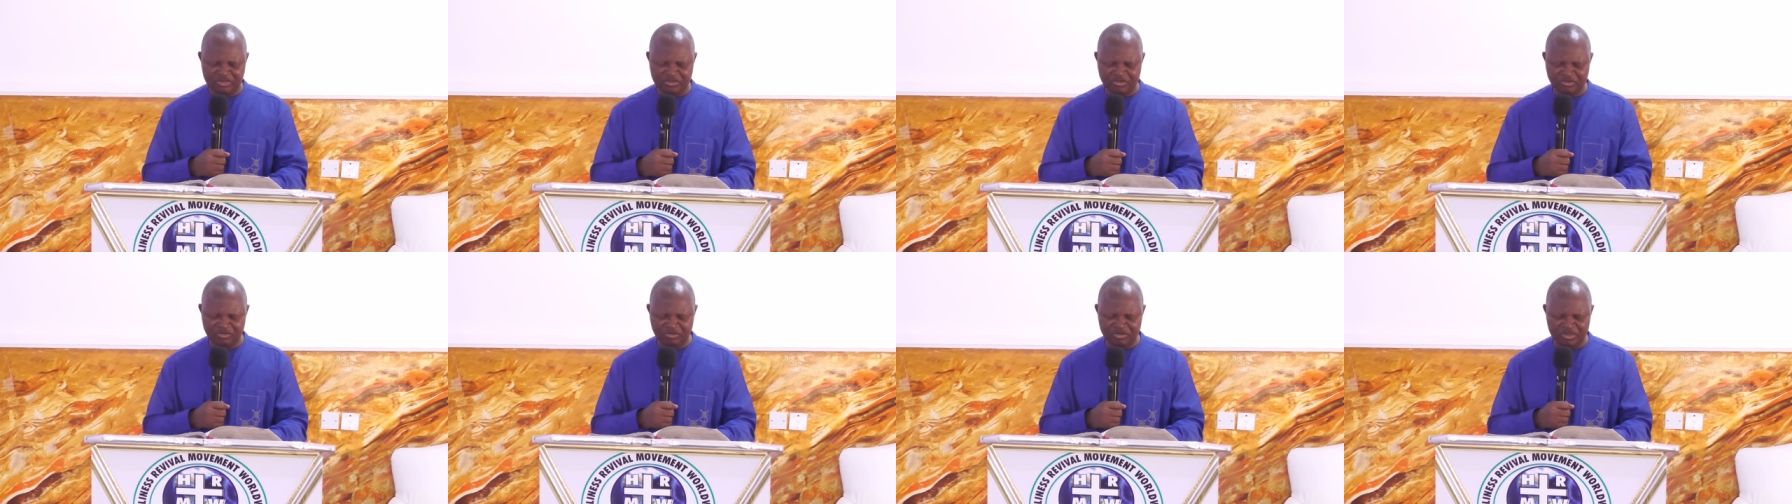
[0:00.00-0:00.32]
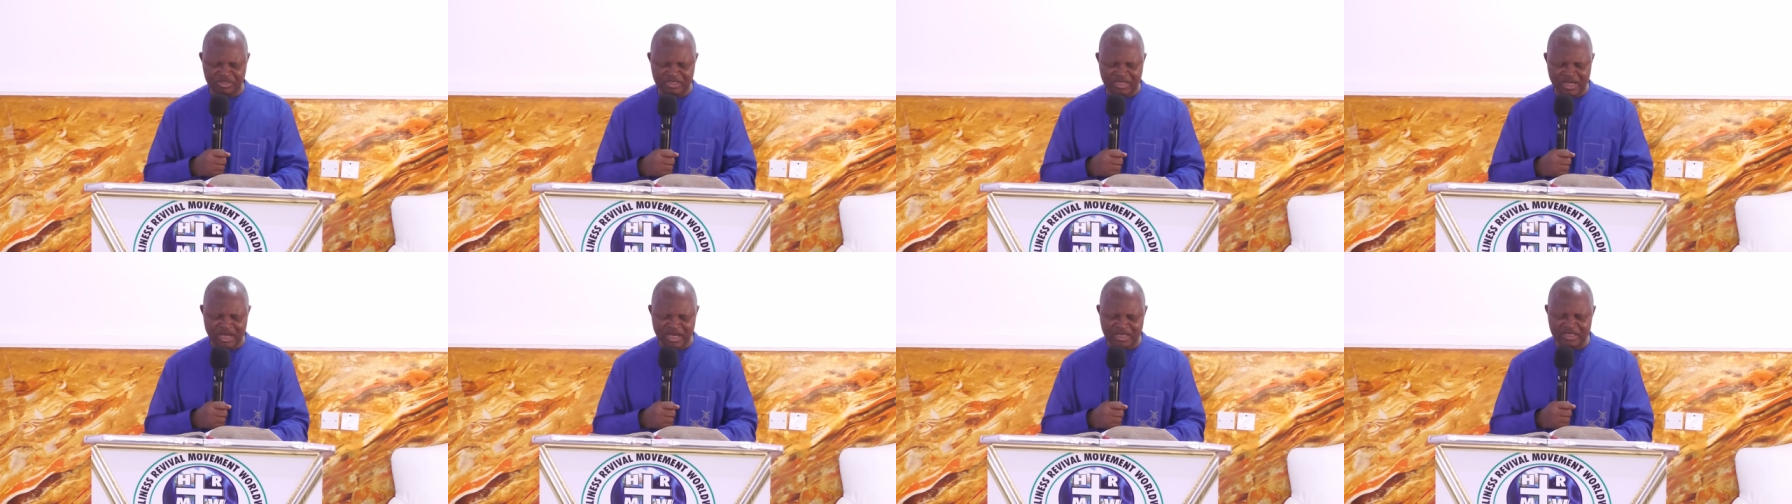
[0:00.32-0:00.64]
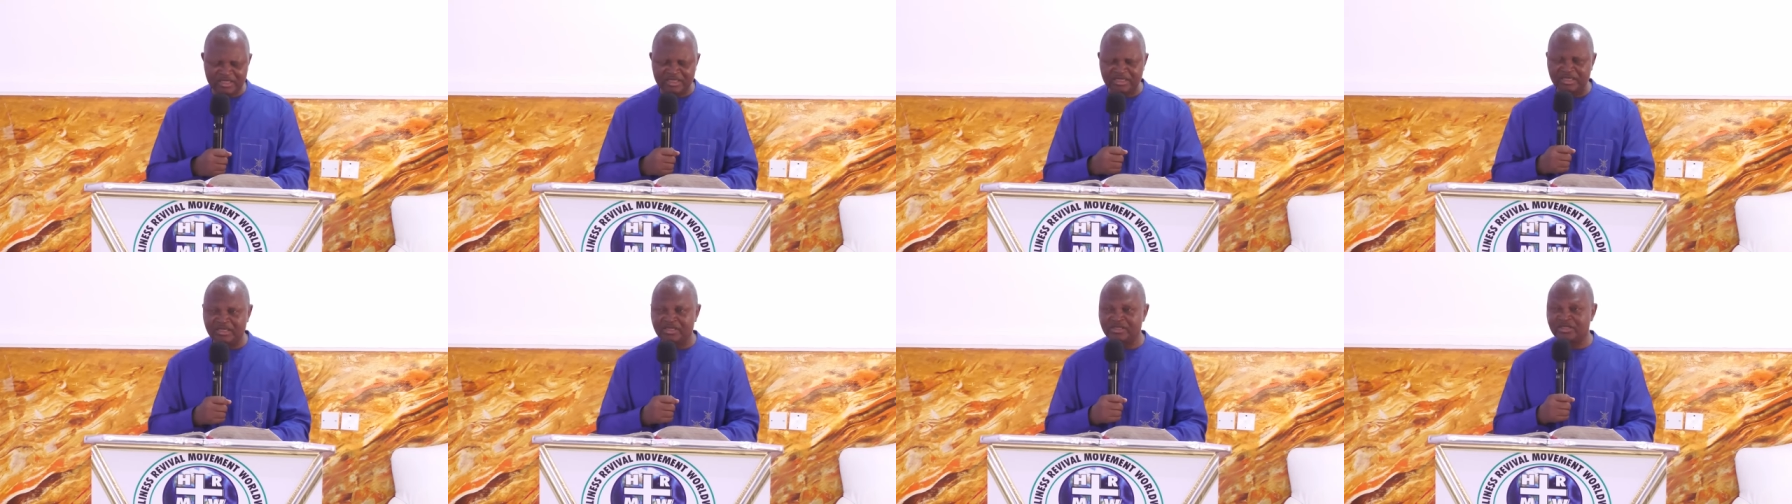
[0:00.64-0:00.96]
no
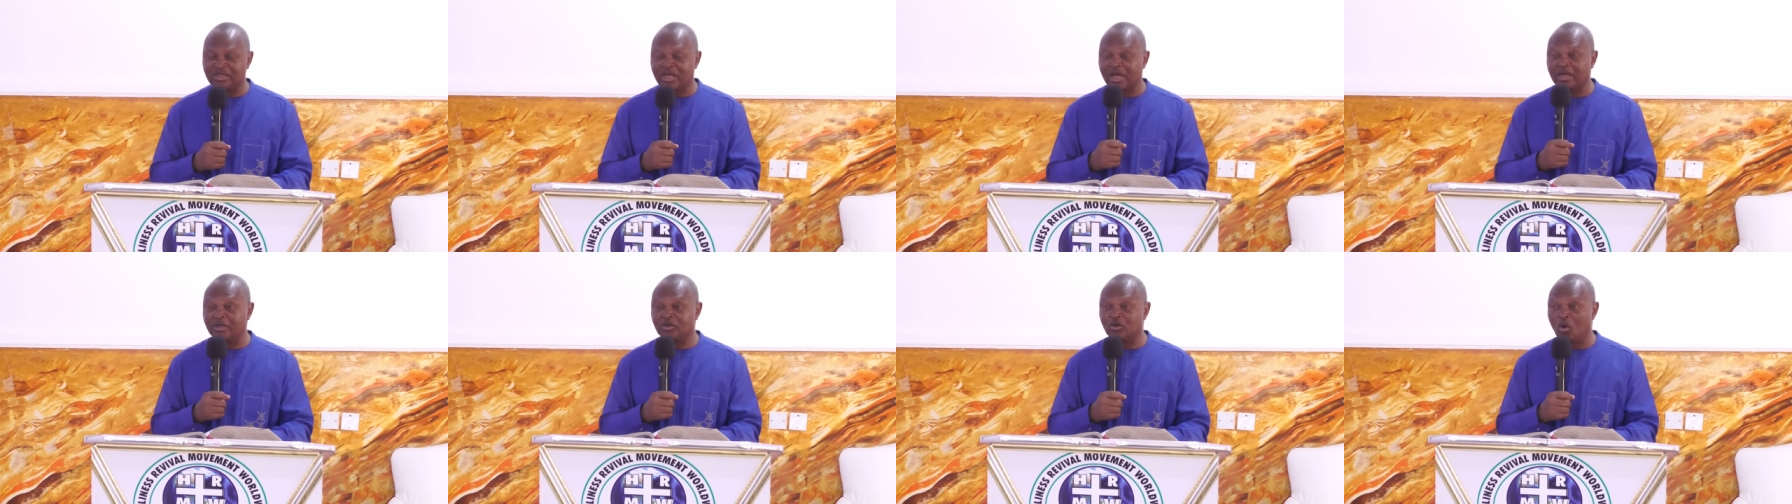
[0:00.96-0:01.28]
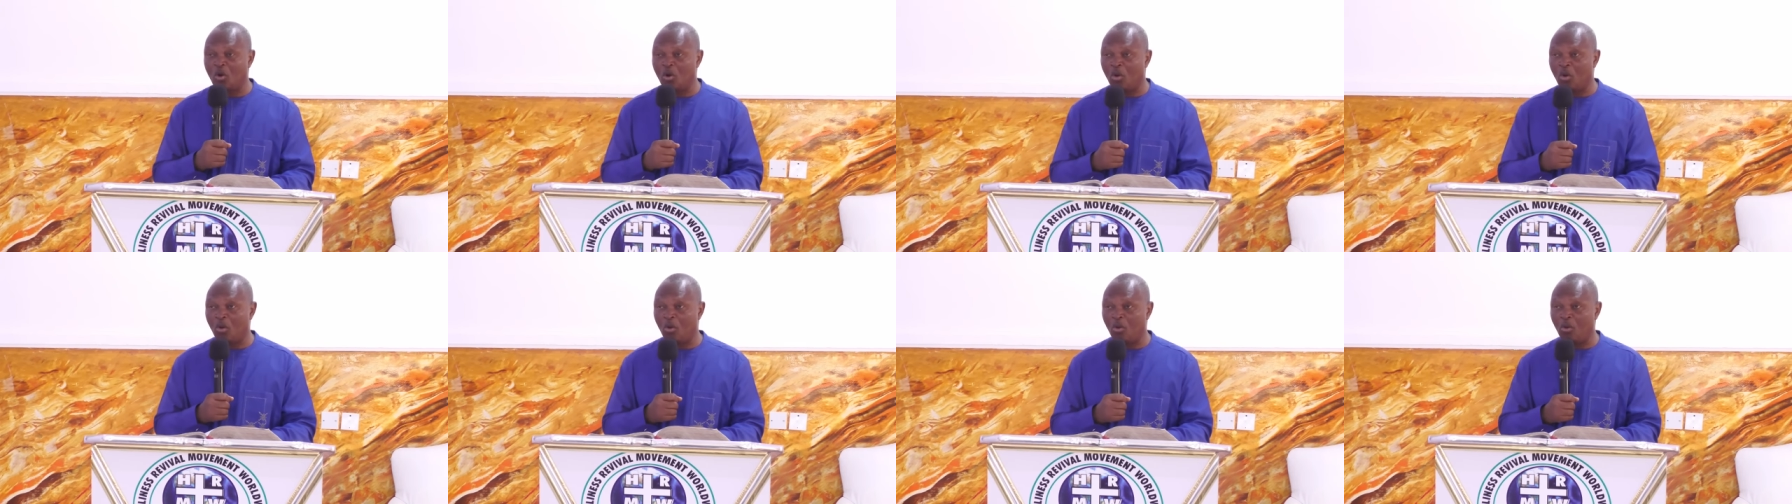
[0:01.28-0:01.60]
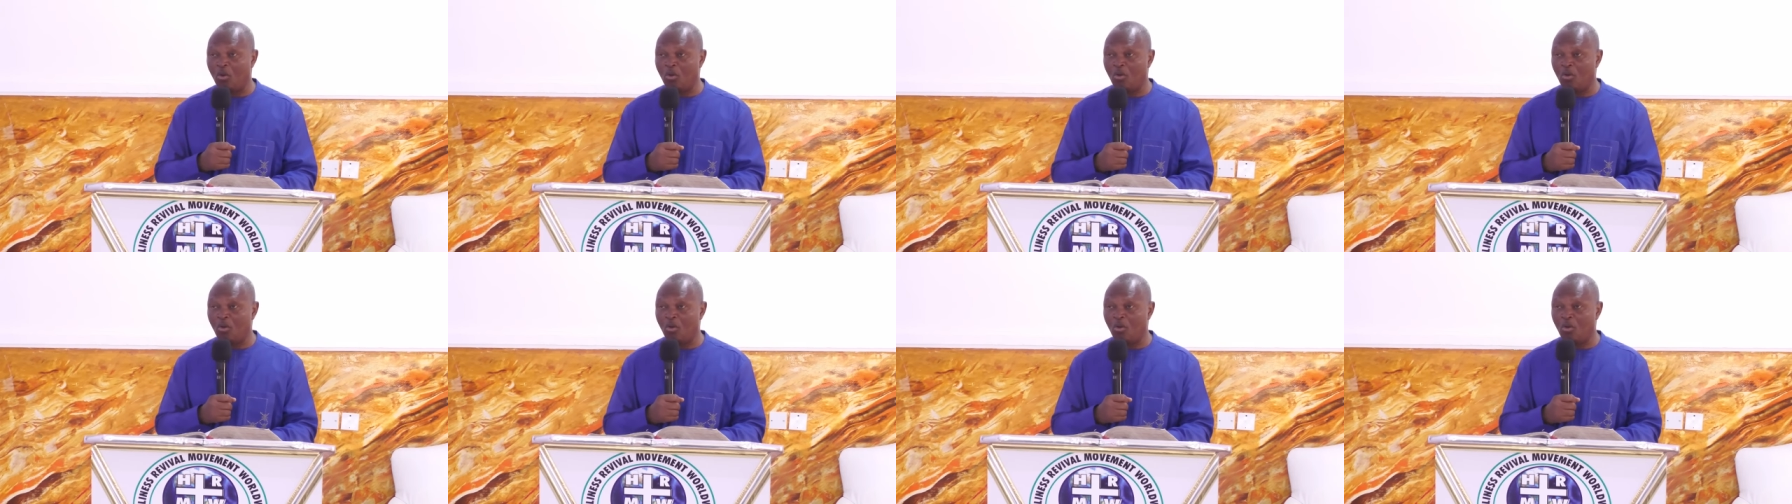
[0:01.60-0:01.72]
darkness at all